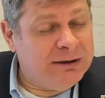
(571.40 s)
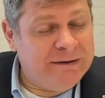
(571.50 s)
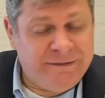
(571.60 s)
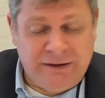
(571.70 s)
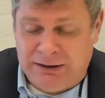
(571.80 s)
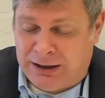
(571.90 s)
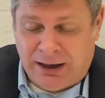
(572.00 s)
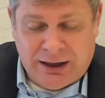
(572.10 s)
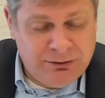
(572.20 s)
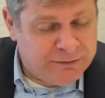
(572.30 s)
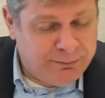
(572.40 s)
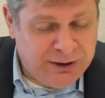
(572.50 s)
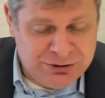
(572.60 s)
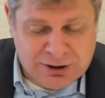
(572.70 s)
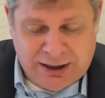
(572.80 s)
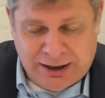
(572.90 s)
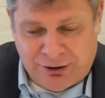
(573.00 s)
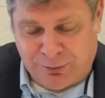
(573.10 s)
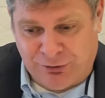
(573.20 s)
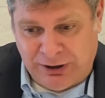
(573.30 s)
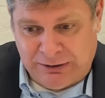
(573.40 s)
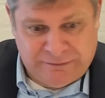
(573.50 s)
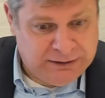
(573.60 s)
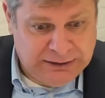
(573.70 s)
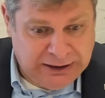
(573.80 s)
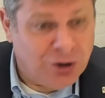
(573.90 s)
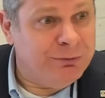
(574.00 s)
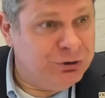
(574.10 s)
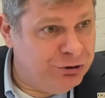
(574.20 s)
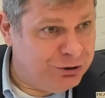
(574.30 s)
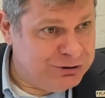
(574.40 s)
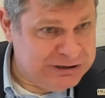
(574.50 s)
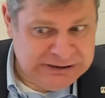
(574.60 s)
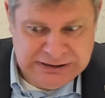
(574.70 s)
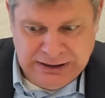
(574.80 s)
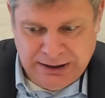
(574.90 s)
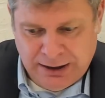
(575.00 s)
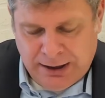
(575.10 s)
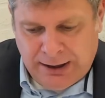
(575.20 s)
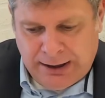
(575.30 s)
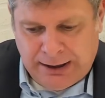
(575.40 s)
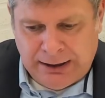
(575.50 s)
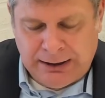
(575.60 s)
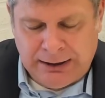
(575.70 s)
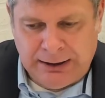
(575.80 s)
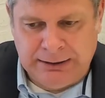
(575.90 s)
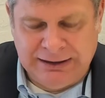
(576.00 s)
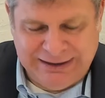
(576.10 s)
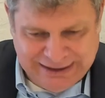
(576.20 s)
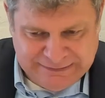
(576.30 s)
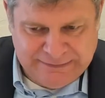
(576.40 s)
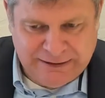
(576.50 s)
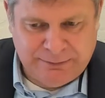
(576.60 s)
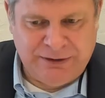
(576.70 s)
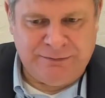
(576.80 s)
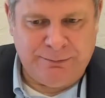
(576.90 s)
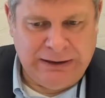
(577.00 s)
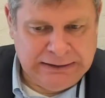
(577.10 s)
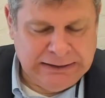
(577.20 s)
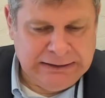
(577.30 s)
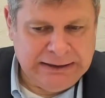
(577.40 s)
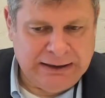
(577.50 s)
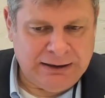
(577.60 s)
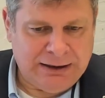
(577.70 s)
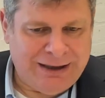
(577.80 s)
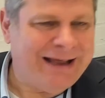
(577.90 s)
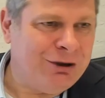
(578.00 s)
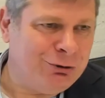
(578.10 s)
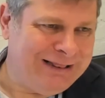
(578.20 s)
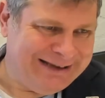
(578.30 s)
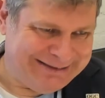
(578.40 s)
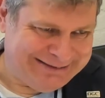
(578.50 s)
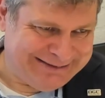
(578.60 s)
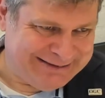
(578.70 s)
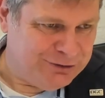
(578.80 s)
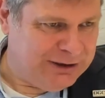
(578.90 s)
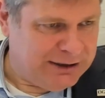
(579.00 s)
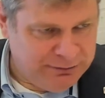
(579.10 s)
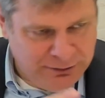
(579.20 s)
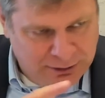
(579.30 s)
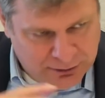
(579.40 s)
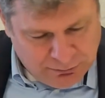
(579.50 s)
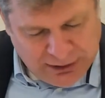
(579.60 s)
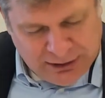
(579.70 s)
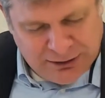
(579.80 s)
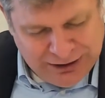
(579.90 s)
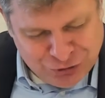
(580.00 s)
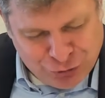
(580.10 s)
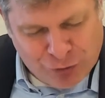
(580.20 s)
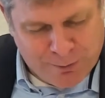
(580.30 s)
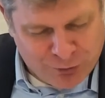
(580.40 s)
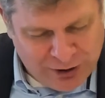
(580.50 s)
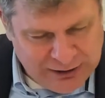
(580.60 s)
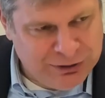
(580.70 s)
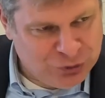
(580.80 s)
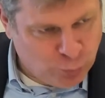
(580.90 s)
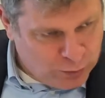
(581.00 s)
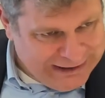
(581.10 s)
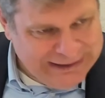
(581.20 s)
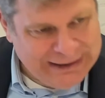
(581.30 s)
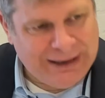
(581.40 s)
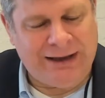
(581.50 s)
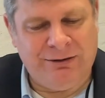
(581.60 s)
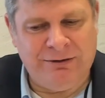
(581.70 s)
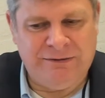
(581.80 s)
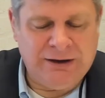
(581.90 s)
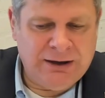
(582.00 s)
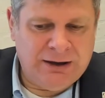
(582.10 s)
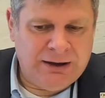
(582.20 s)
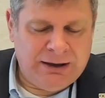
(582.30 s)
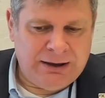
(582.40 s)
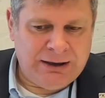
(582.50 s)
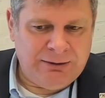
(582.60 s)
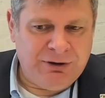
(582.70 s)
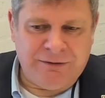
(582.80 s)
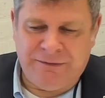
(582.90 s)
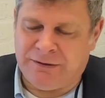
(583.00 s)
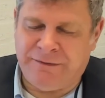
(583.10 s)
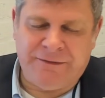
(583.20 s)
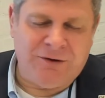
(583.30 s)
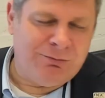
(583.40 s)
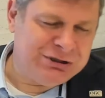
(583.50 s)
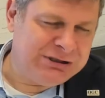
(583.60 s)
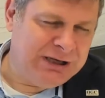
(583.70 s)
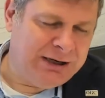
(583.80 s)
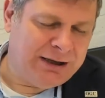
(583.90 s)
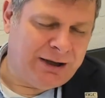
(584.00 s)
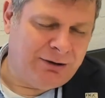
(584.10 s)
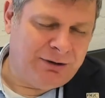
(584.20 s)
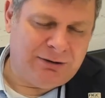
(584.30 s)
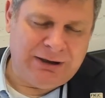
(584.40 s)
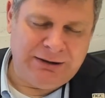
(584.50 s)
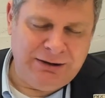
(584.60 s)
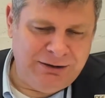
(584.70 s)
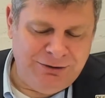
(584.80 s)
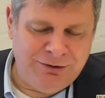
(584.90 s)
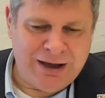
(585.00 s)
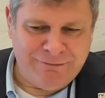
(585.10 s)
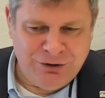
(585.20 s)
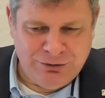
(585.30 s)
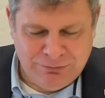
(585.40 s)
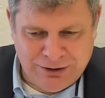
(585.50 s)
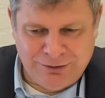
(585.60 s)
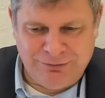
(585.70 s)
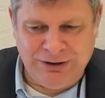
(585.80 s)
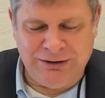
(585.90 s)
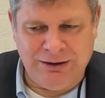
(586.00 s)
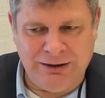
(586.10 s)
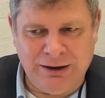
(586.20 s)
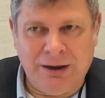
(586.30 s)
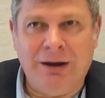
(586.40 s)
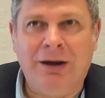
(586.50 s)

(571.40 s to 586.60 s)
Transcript: They sit in the cloud. There's major cloud operators, and they come to the OGC. Yeah. The next step is making that cloudless so that, we can interoperate between clouds. Clear. Because there's so much data out there, and you haven't, the